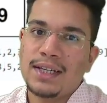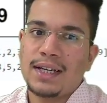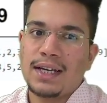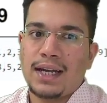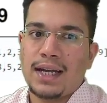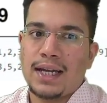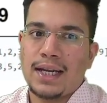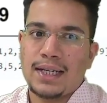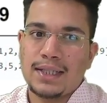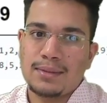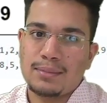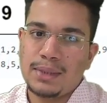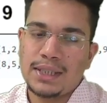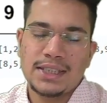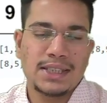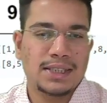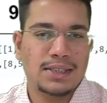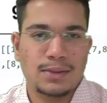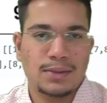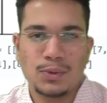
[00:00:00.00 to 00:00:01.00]
And
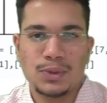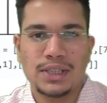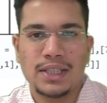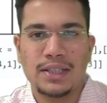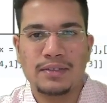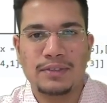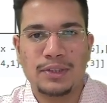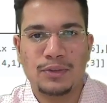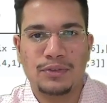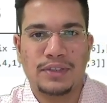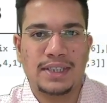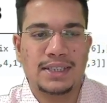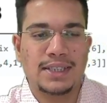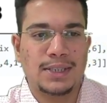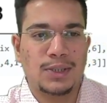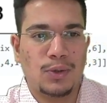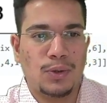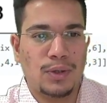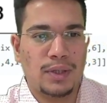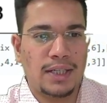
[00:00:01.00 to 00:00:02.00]
please do share it with your friends,
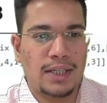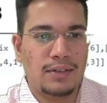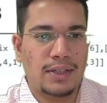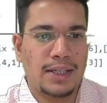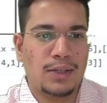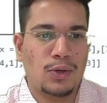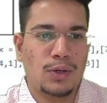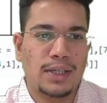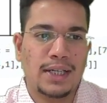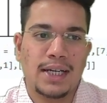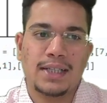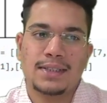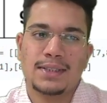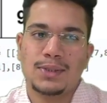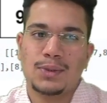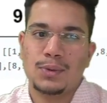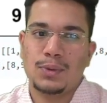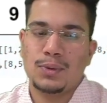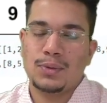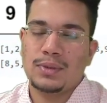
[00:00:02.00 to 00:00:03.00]
your network and contacts.
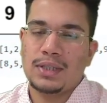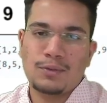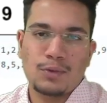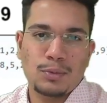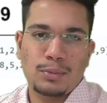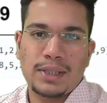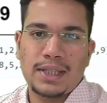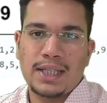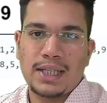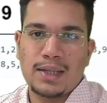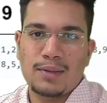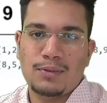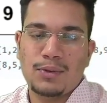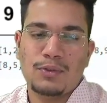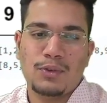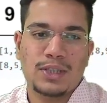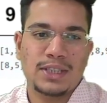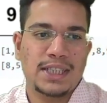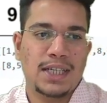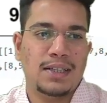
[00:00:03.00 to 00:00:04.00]
So that would be really helpful
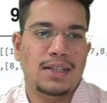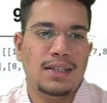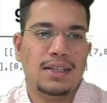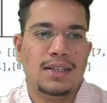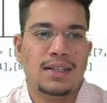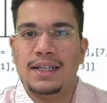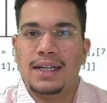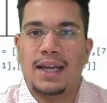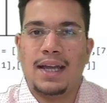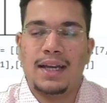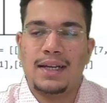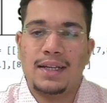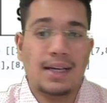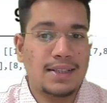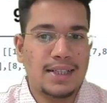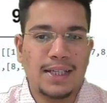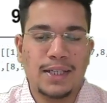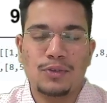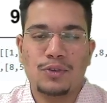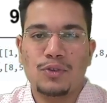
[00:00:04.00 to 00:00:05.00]
for the channel. And yeah,
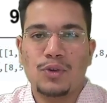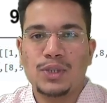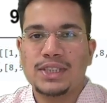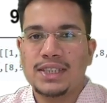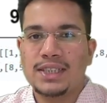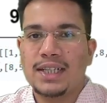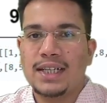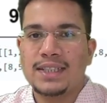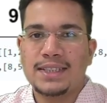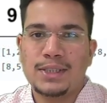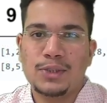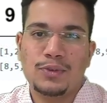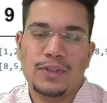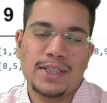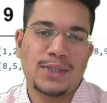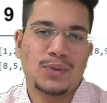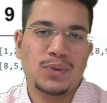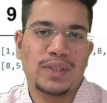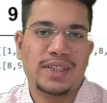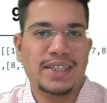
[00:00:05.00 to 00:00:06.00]
thank you for watching. I'll see you
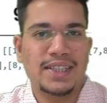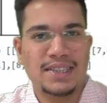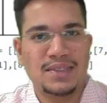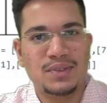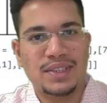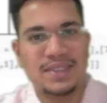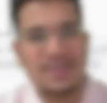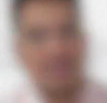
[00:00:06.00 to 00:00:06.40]
very soon in the next one.